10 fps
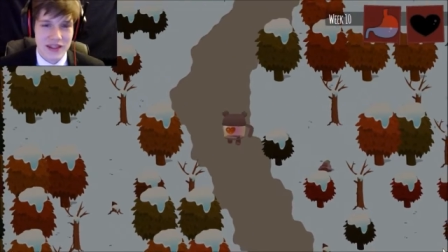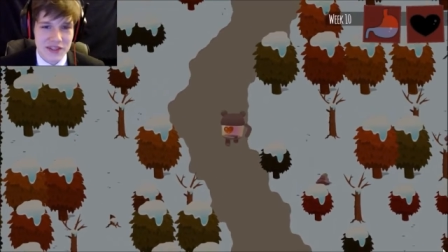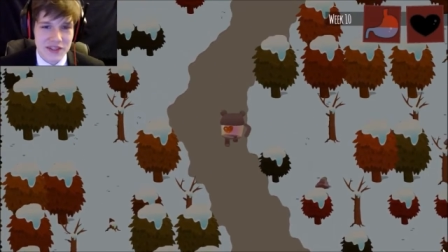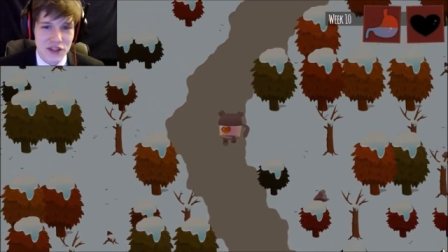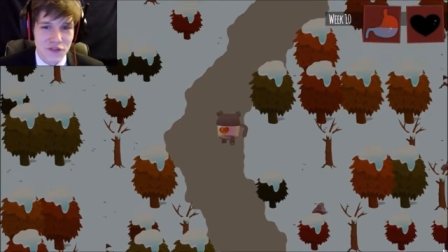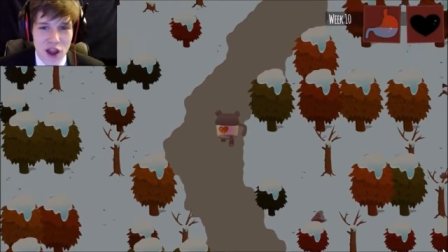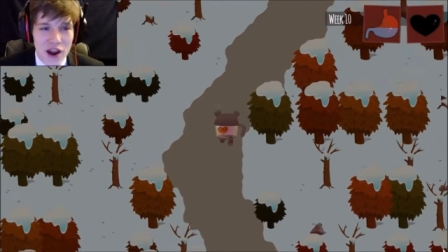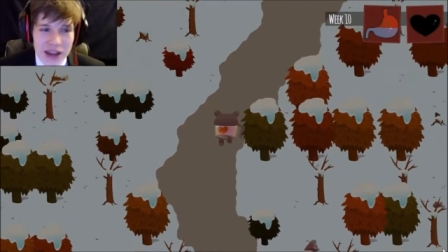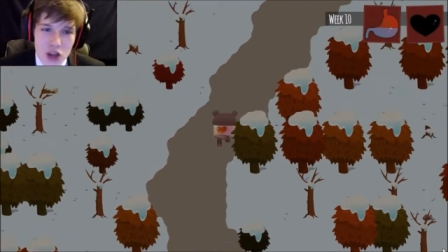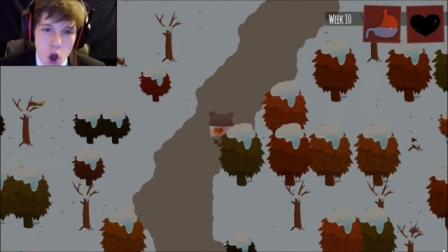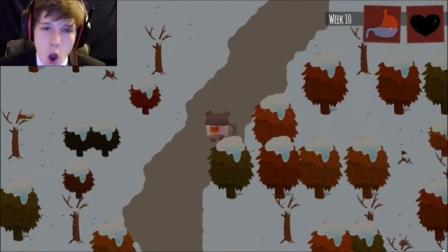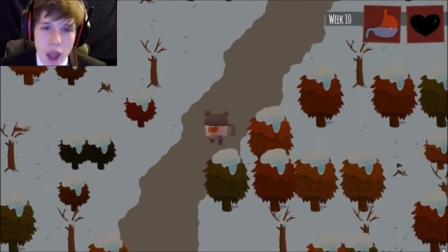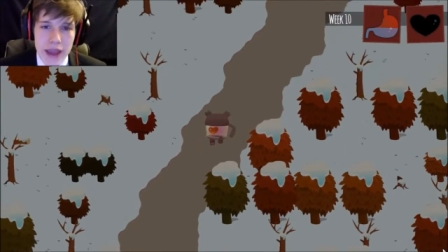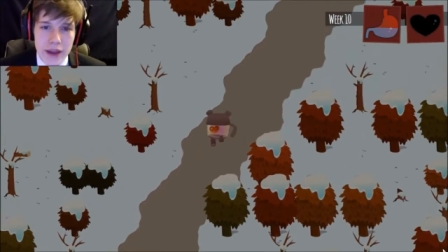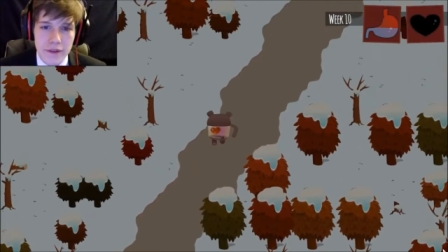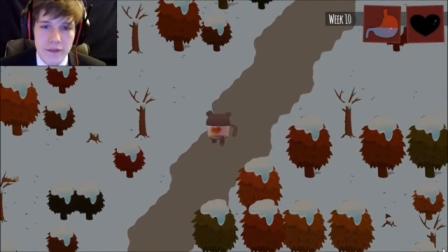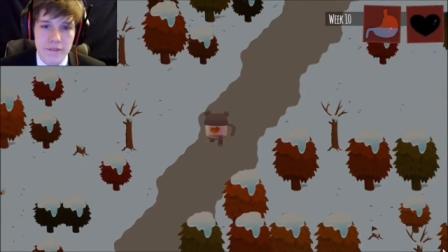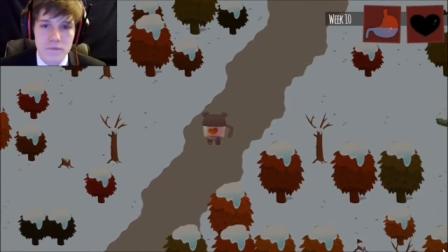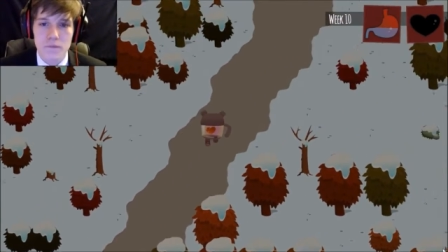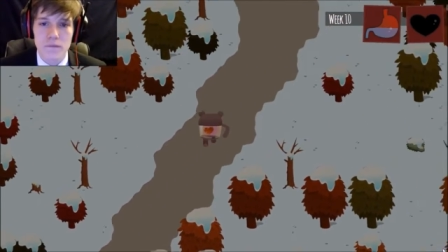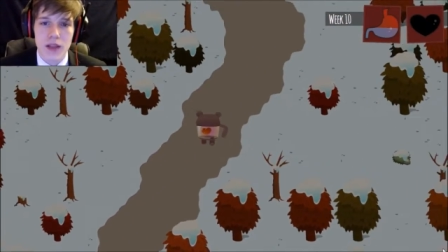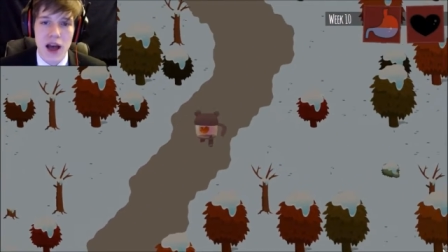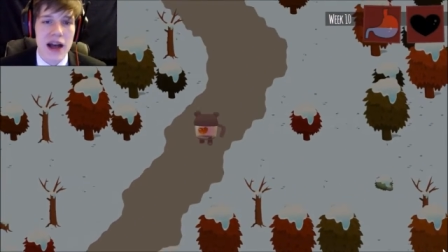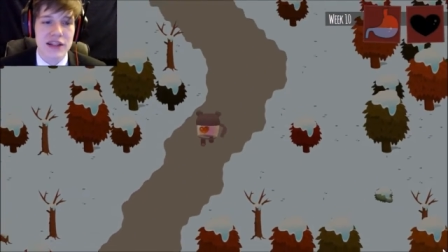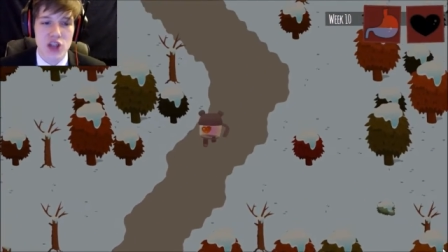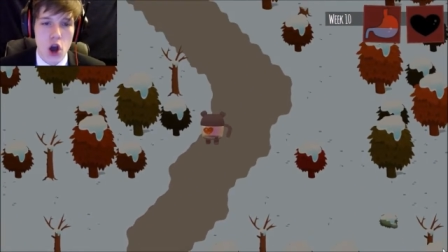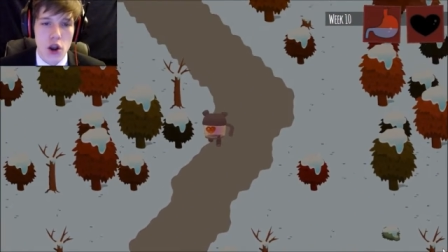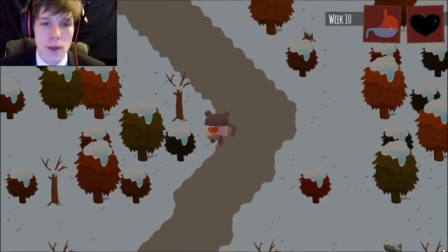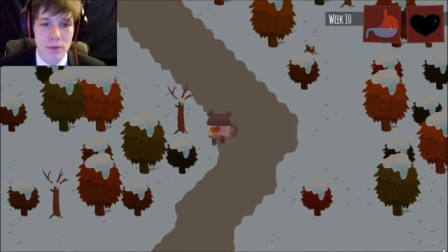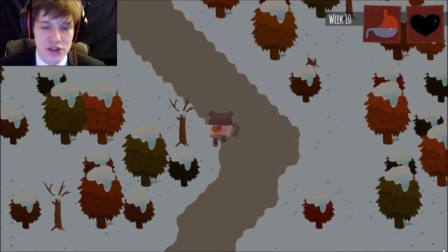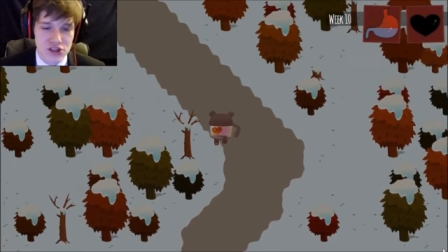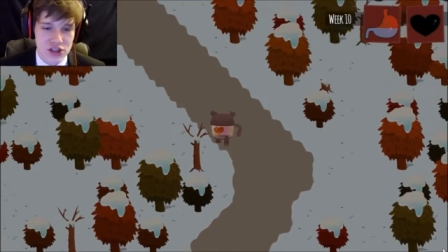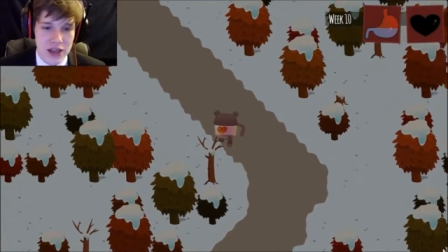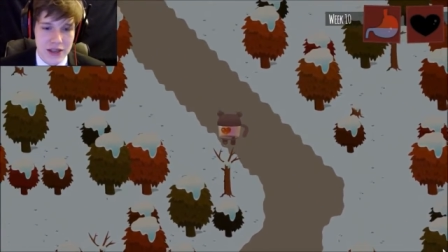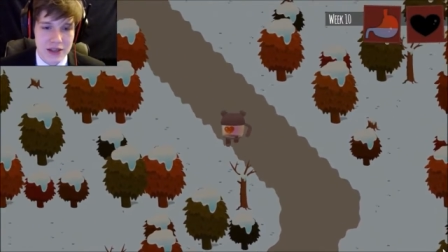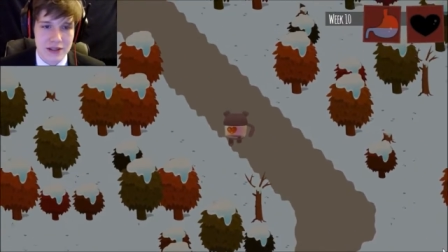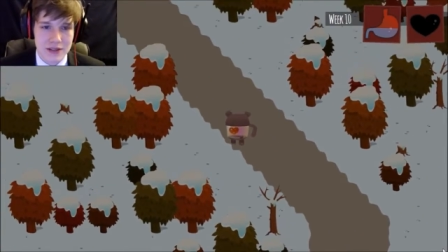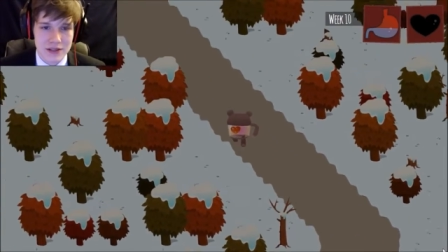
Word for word: This is very annoying. I don't appreciate it.